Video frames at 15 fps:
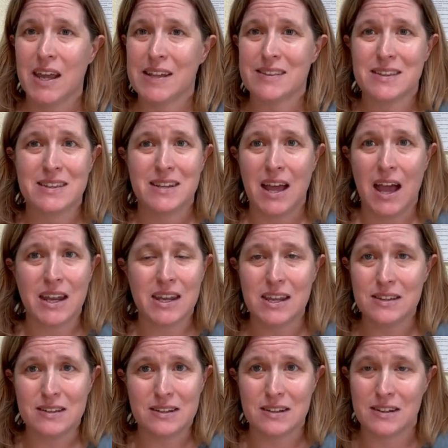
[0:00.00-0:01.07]
it's not
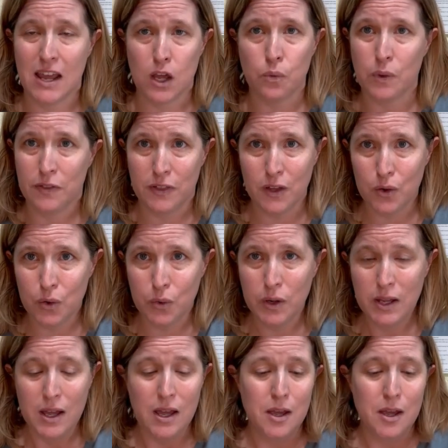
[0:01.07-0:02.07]
easy to take with you